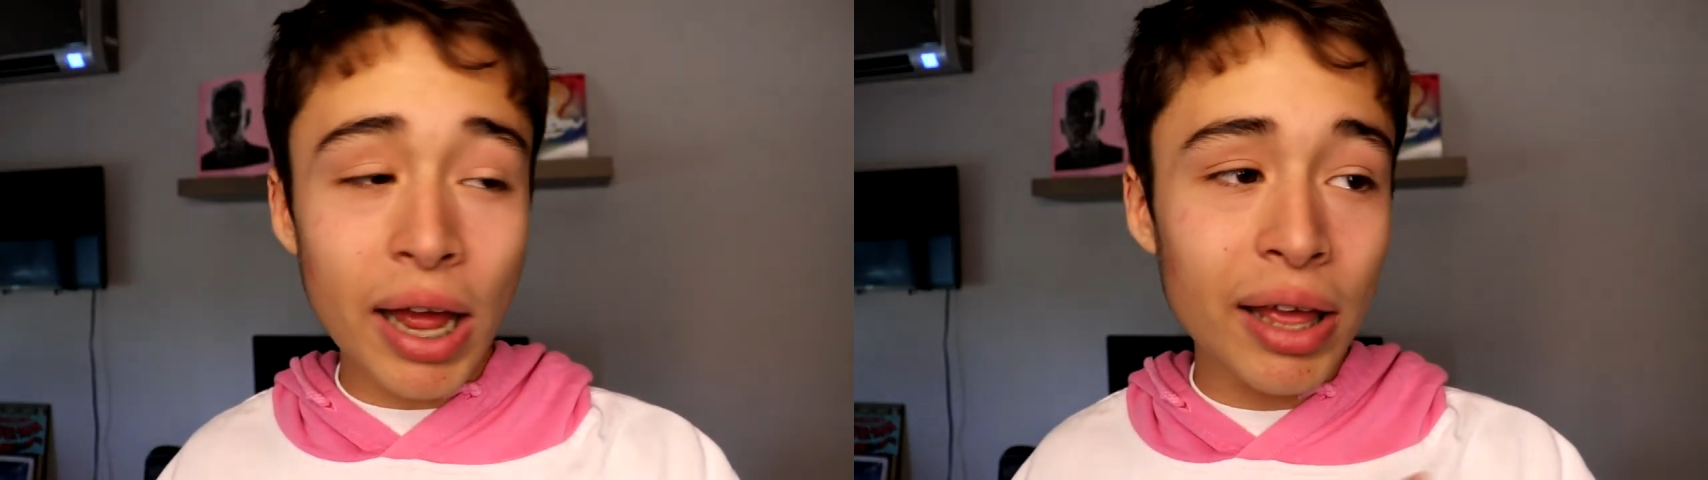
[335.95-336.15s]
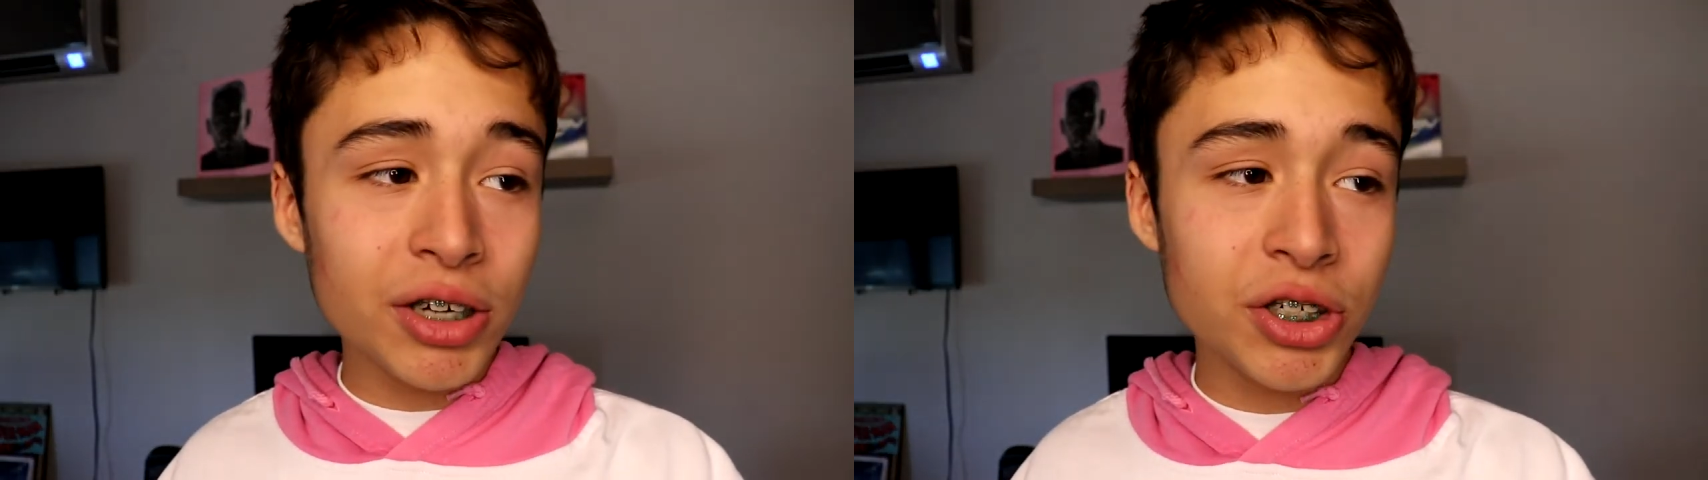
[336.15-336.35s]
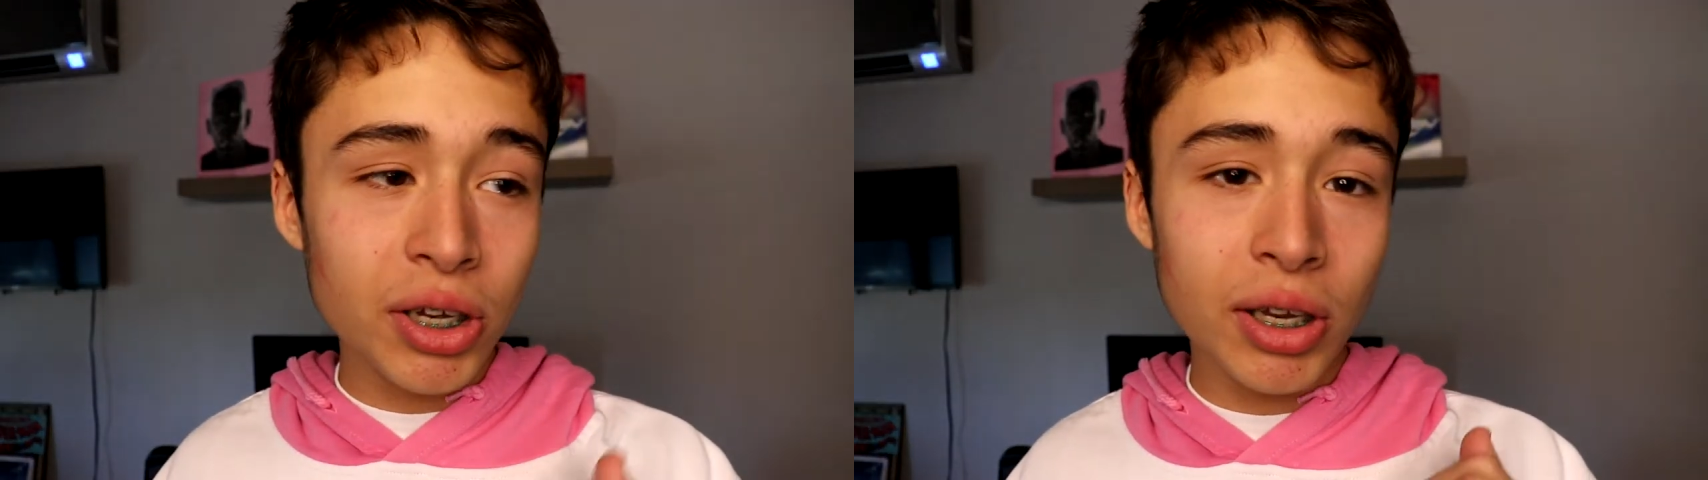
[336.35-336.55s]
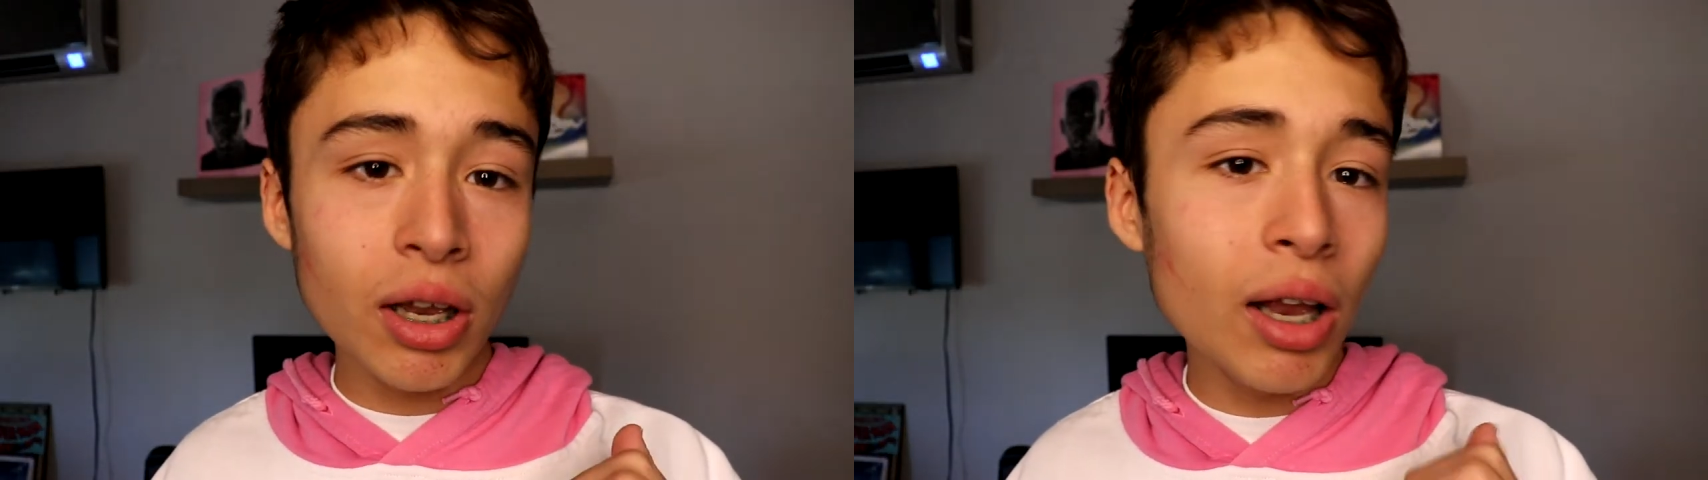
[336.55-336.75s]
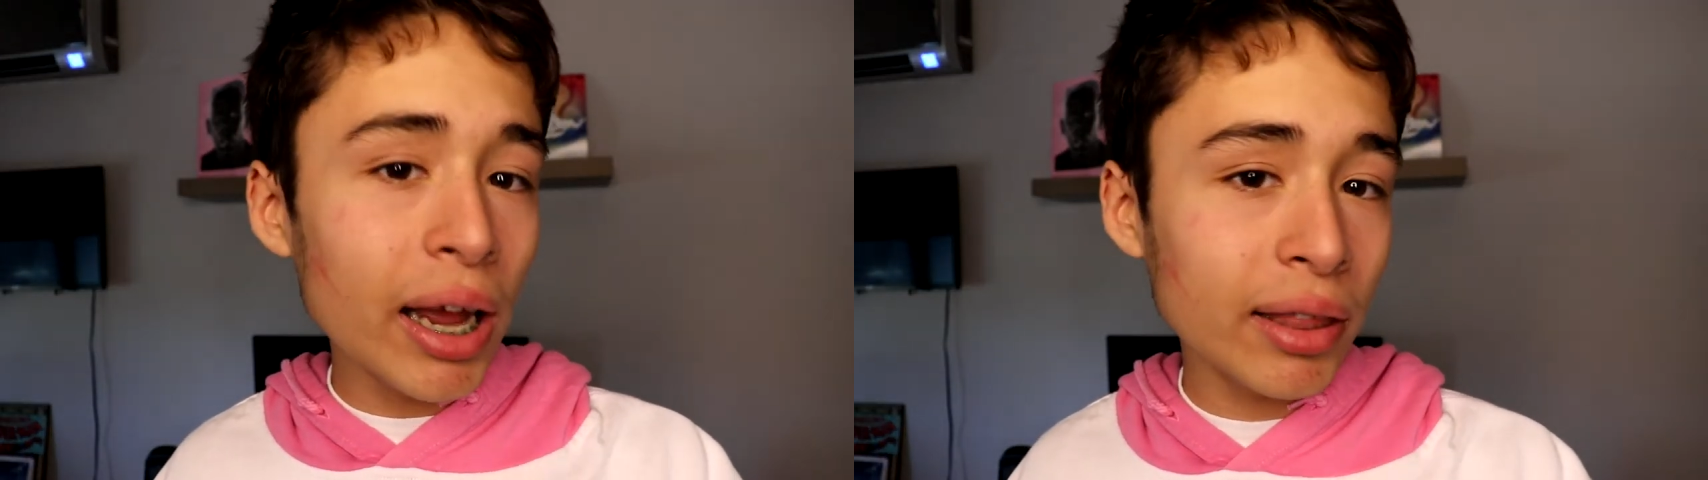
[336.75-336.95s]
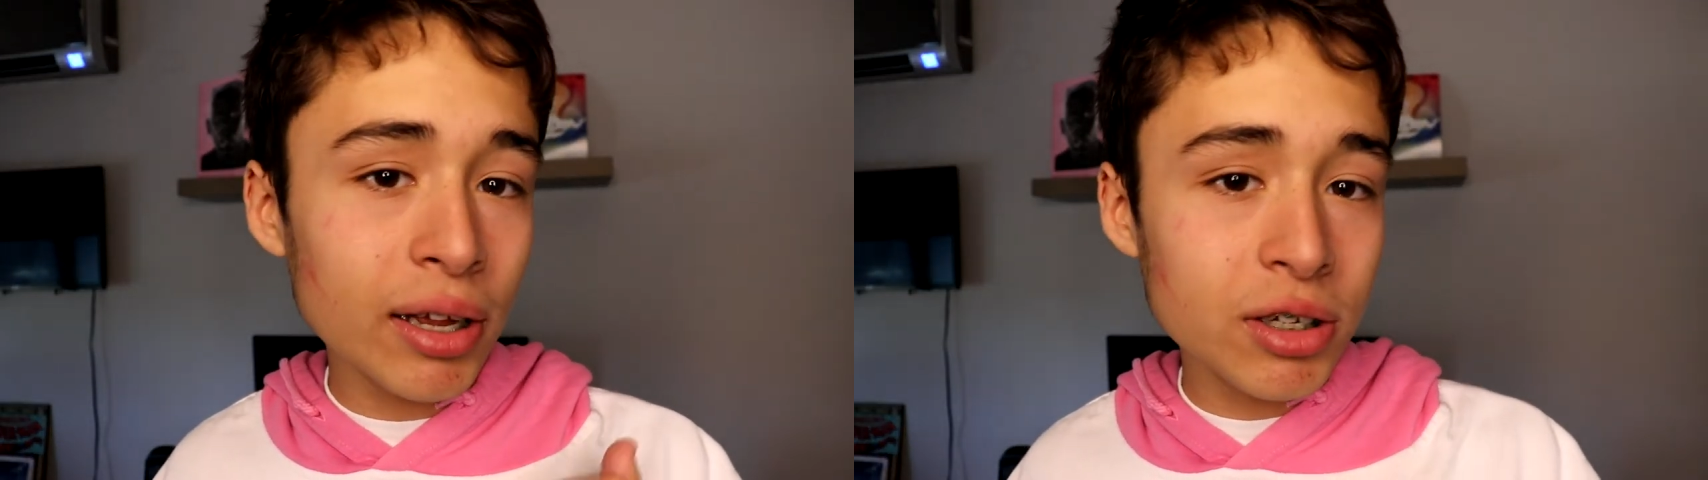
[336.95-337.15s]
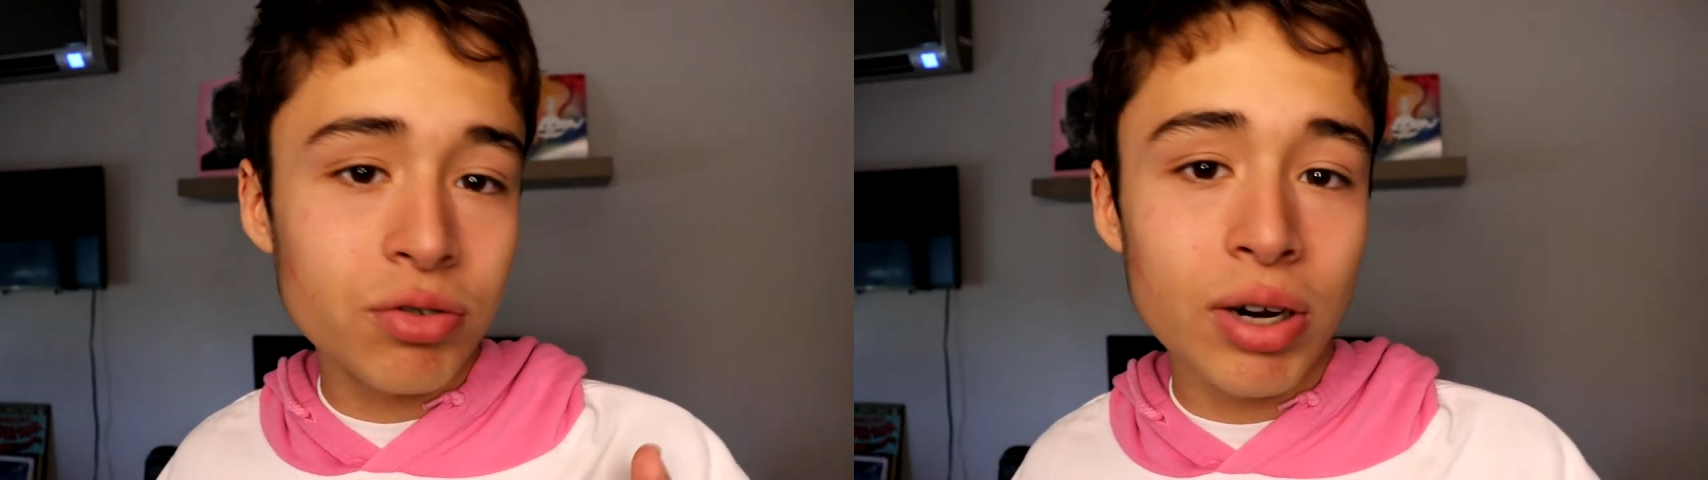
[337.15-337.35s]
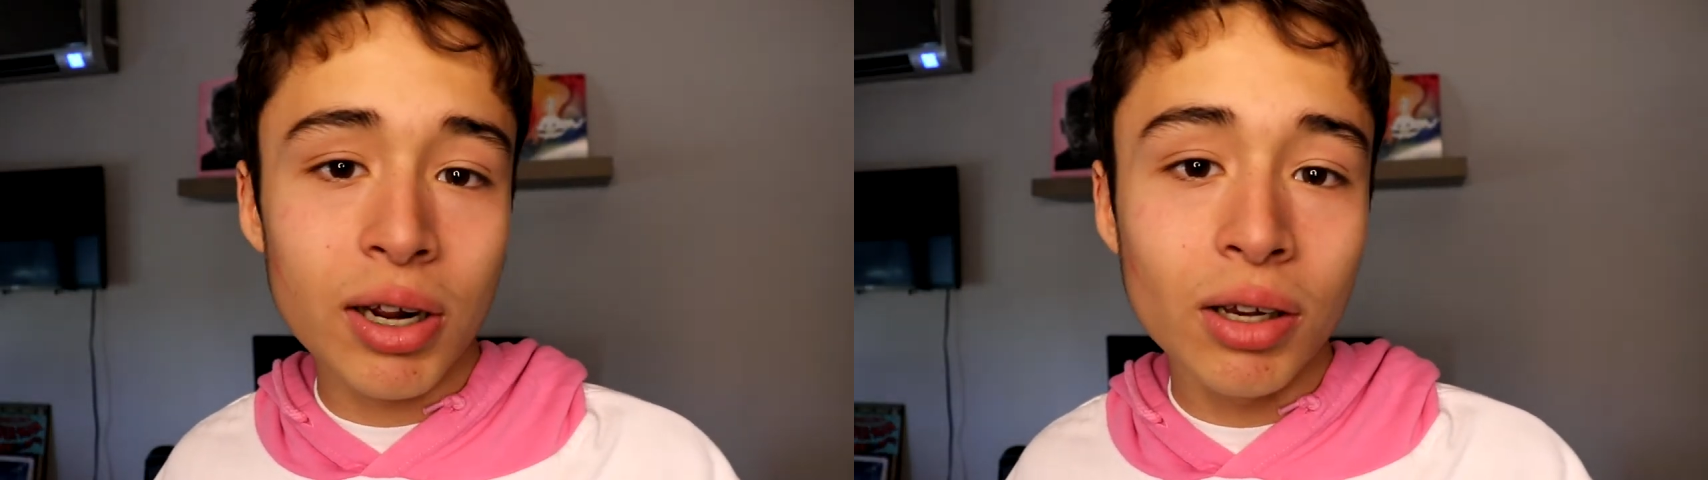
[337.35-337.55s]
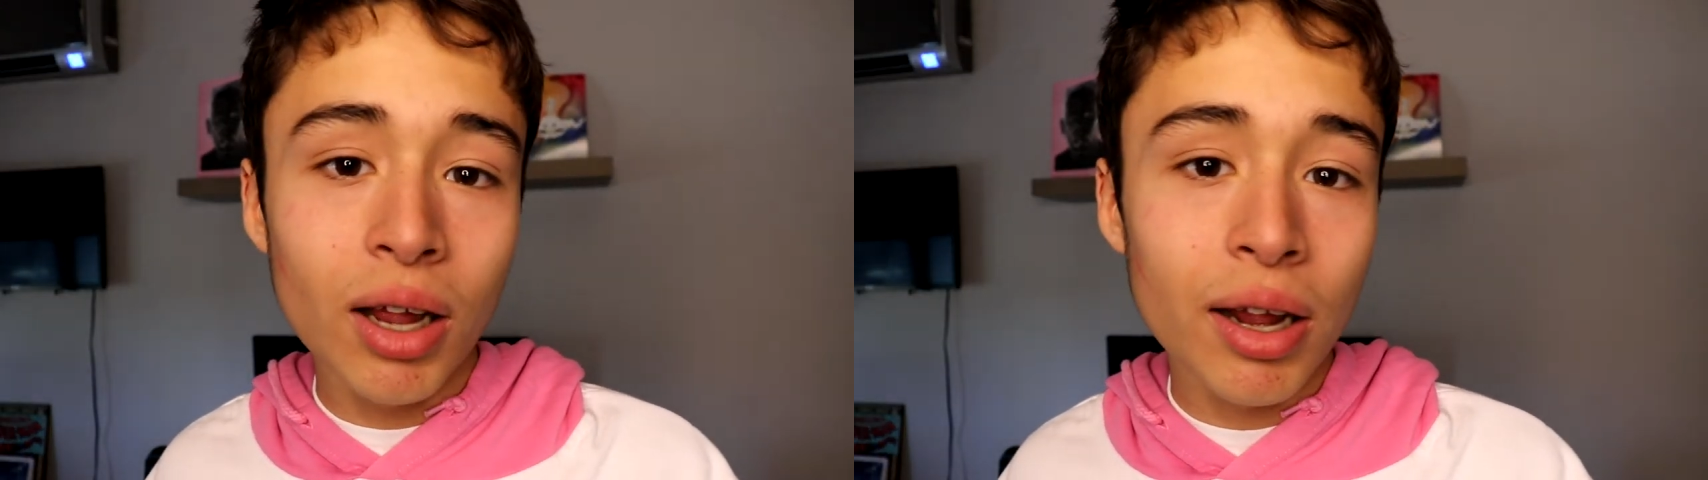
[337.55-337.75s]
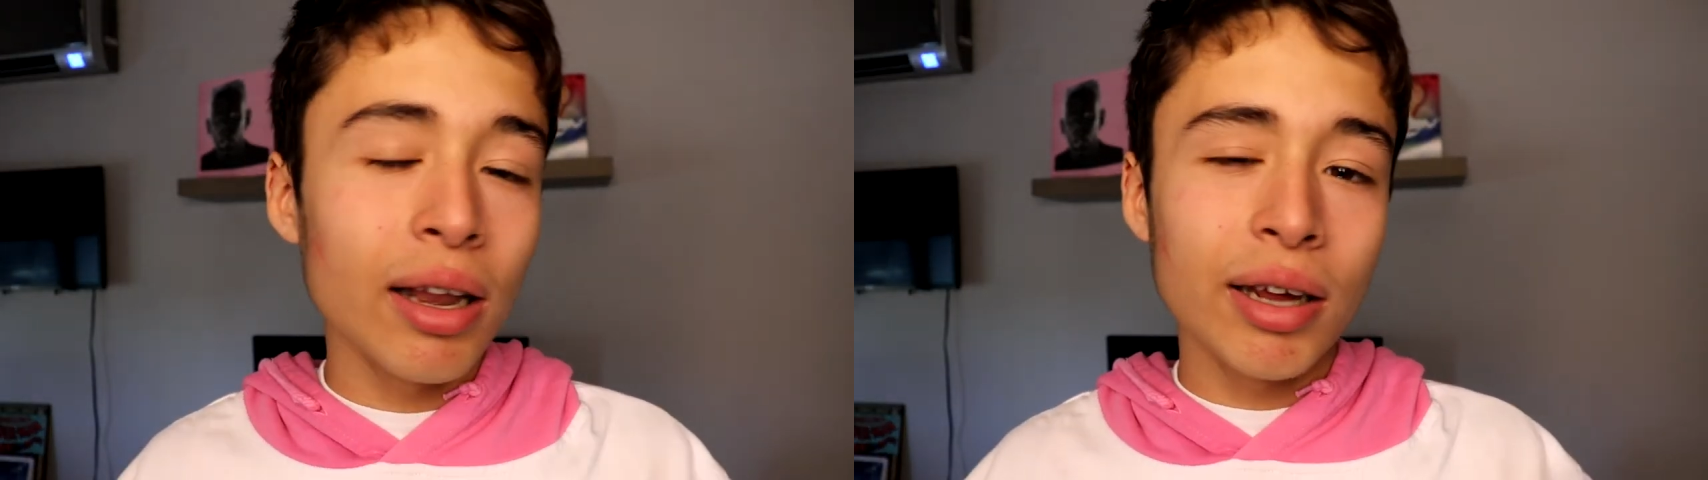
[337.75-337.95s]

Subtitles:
I actually like that track a lot.